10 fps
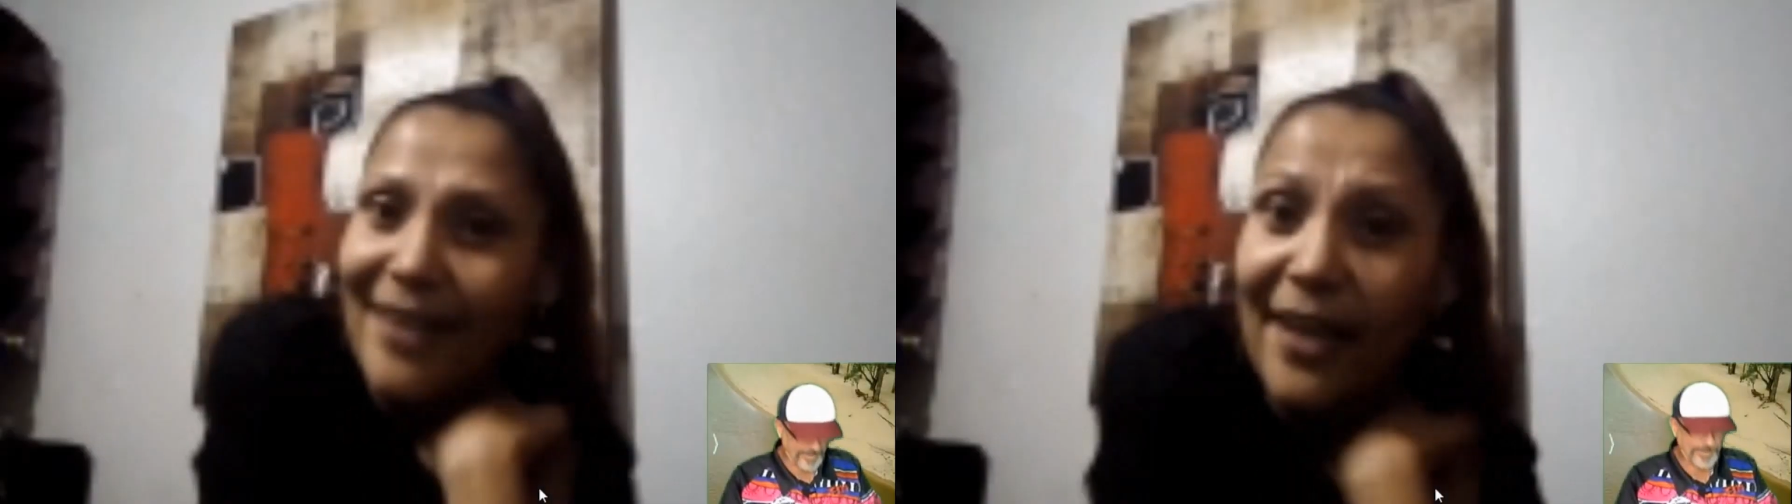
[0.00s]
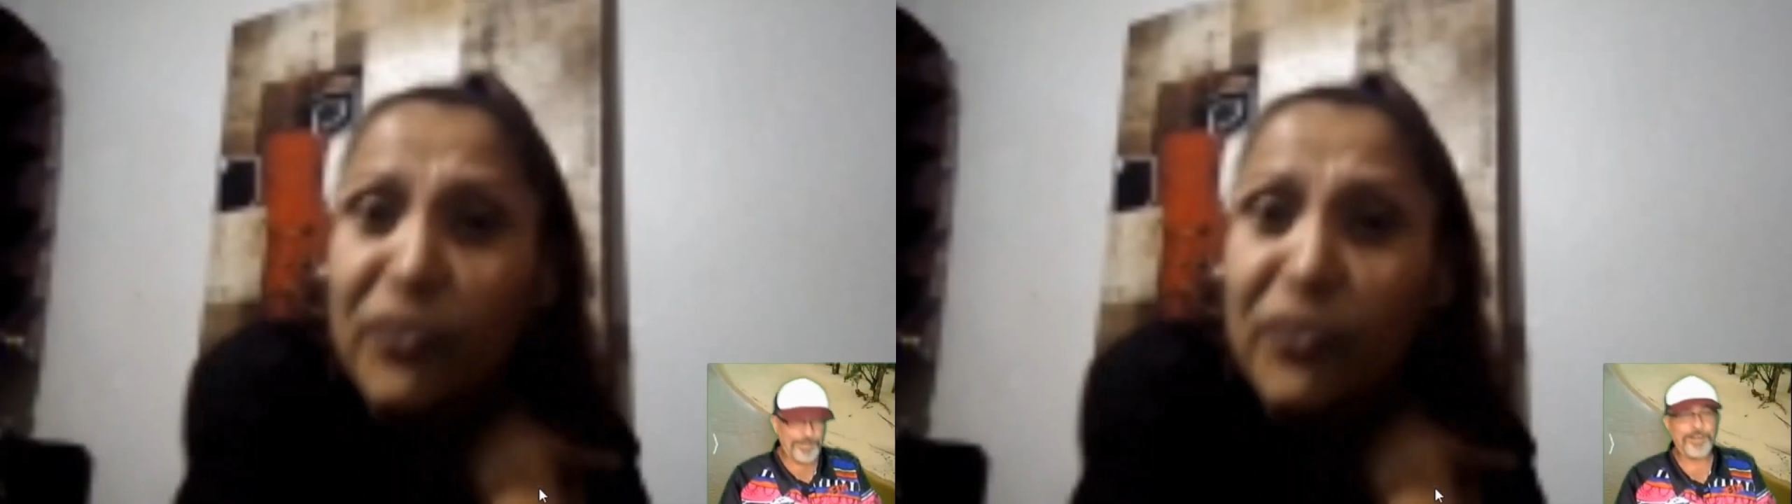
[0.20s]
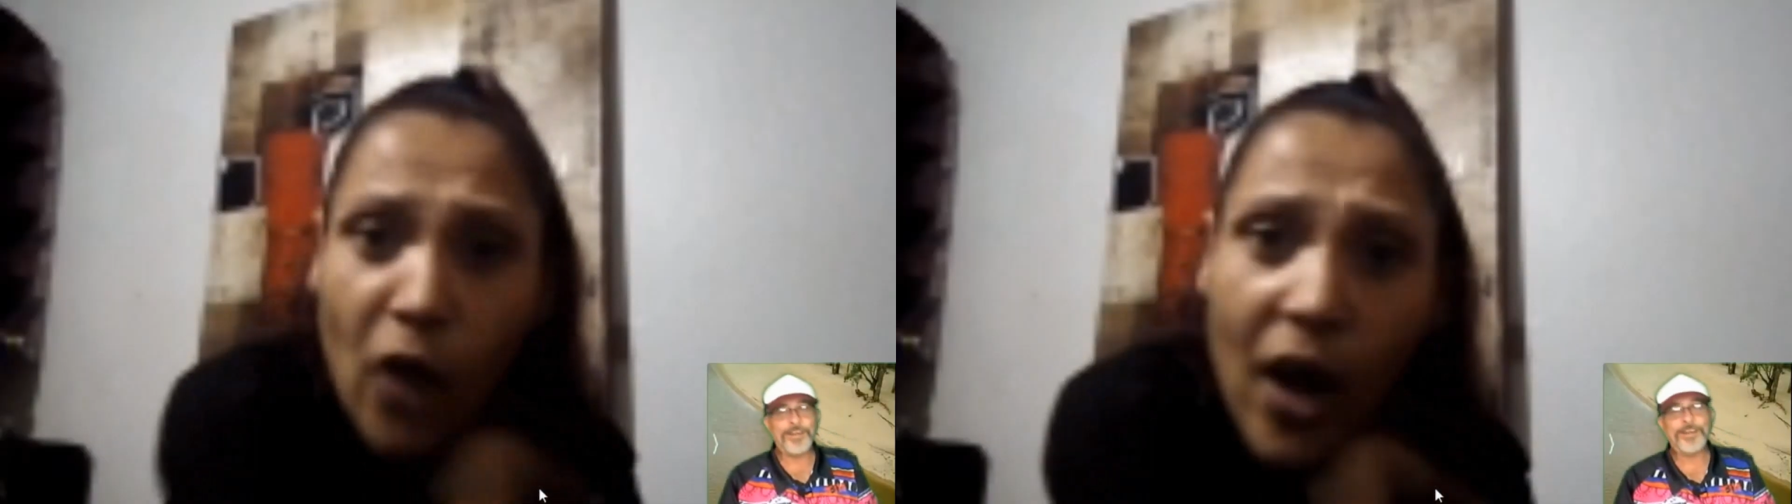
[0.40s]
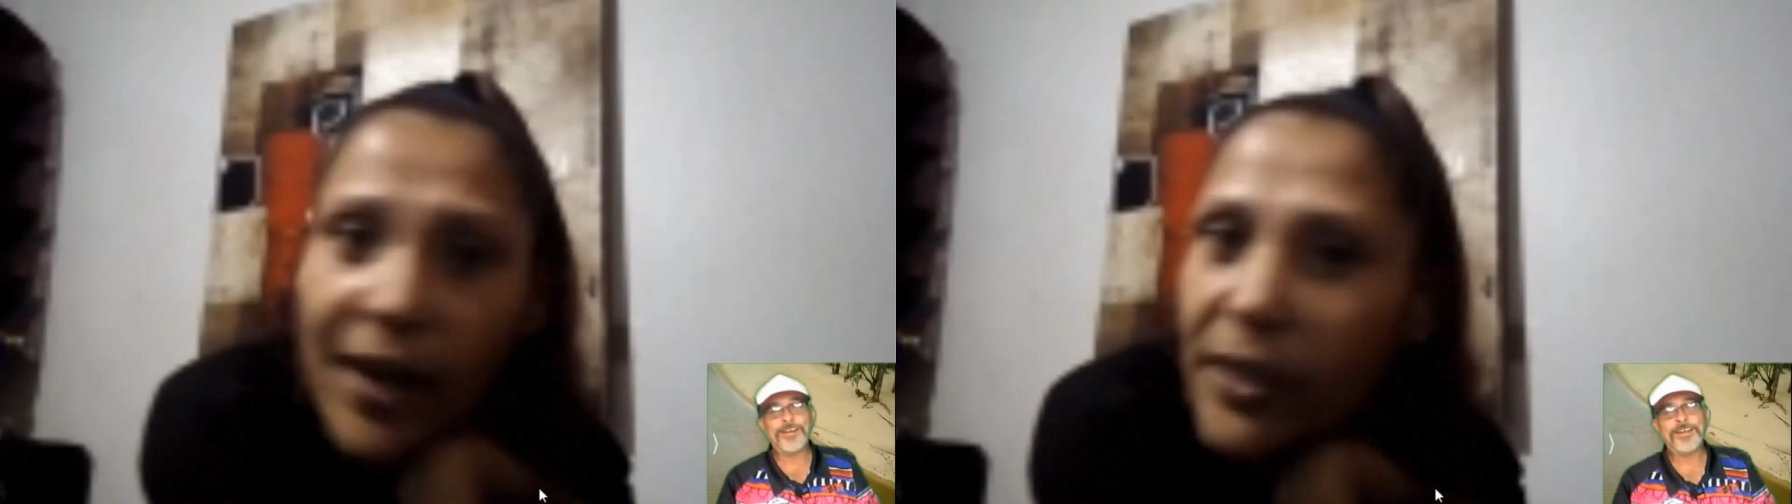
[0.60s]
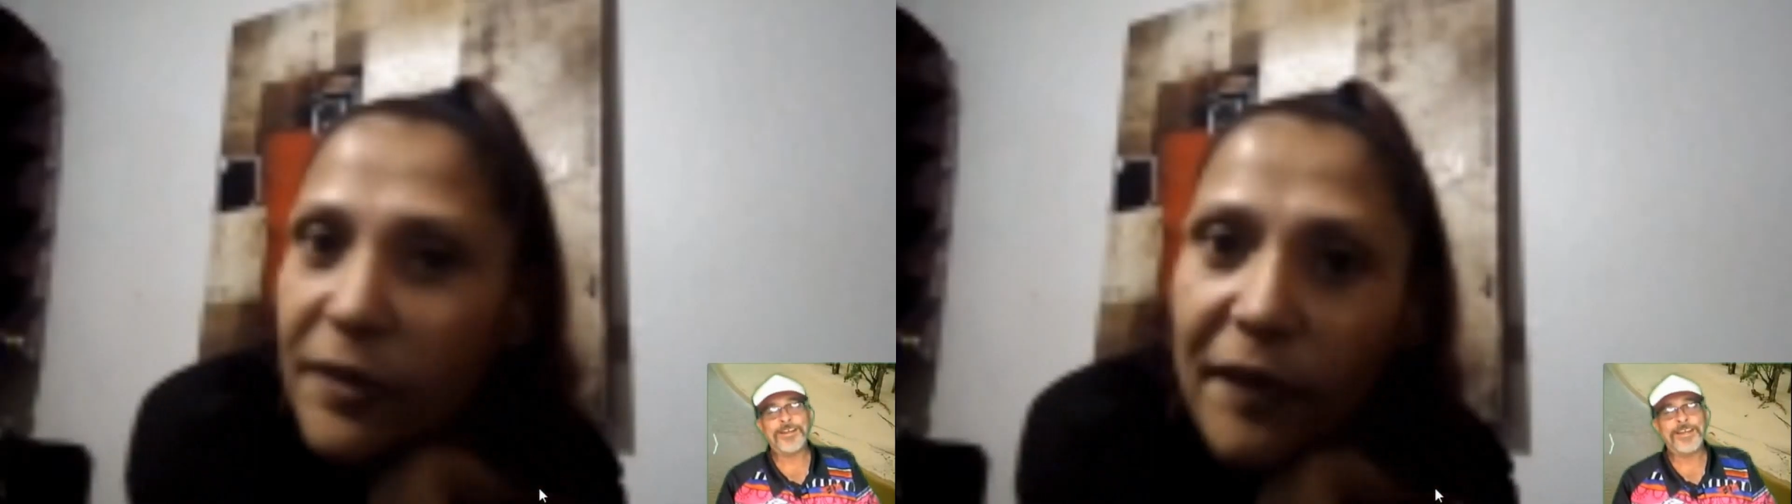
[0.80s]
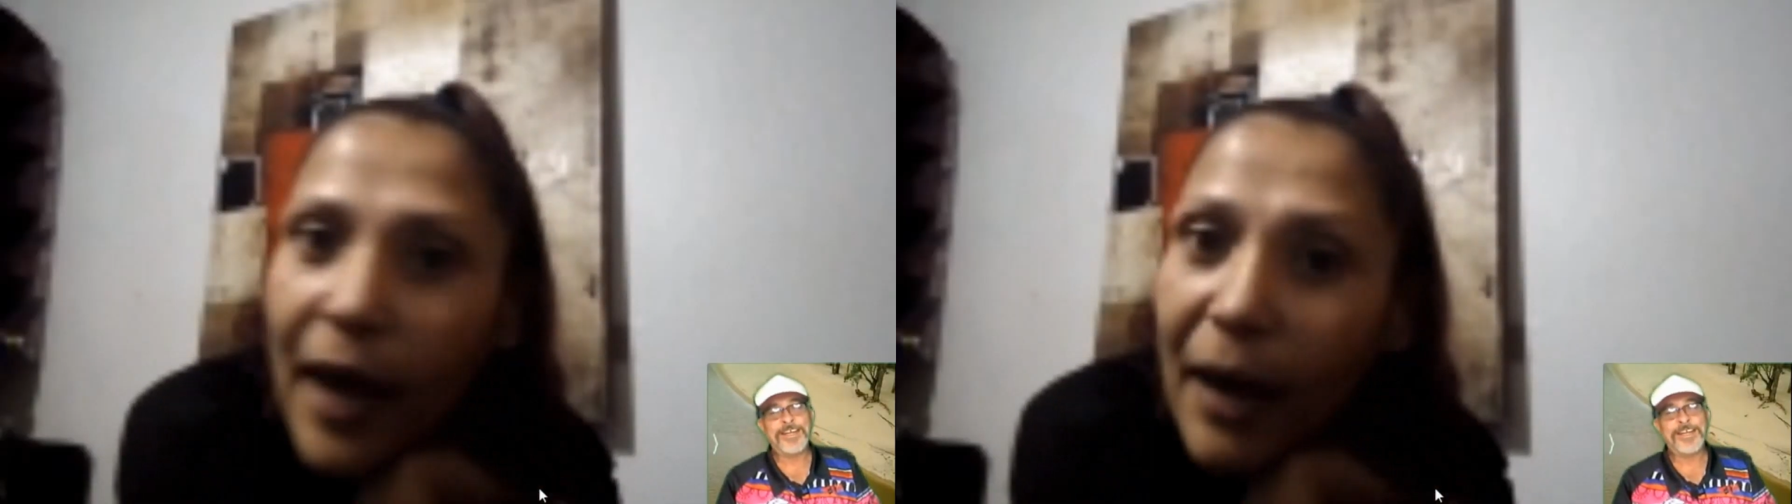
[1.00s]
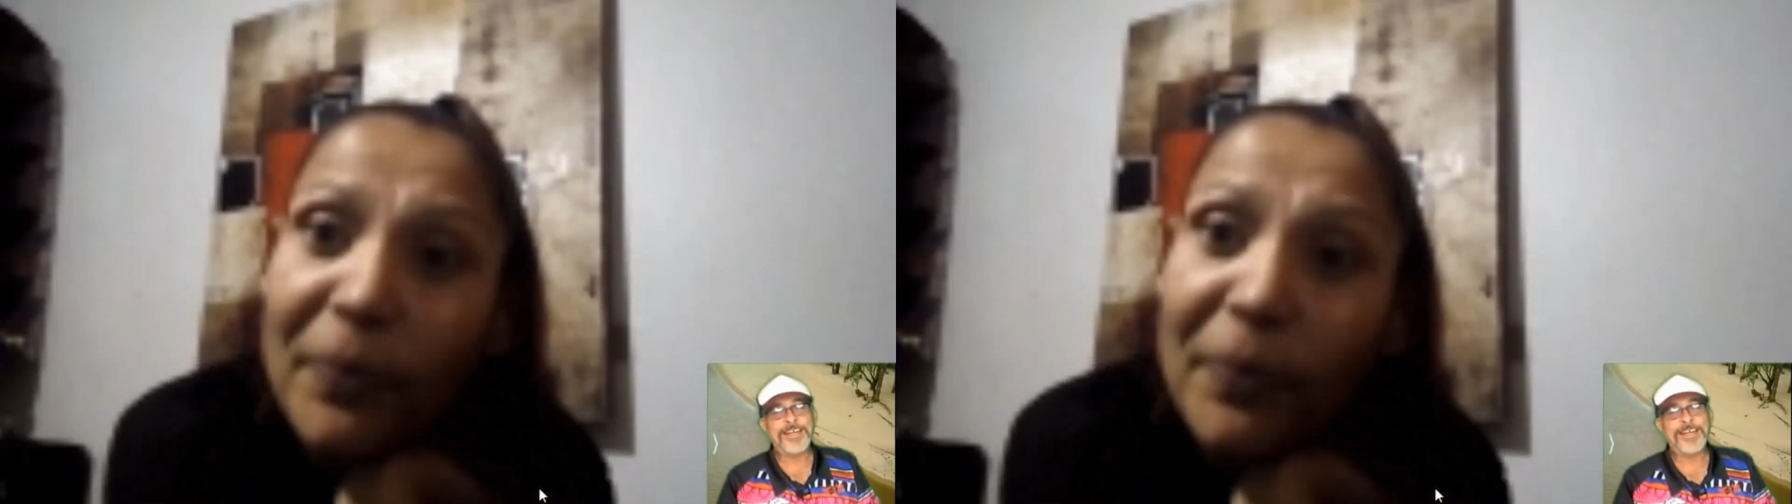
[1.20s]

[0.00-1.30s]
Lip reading: it's dry as fuck,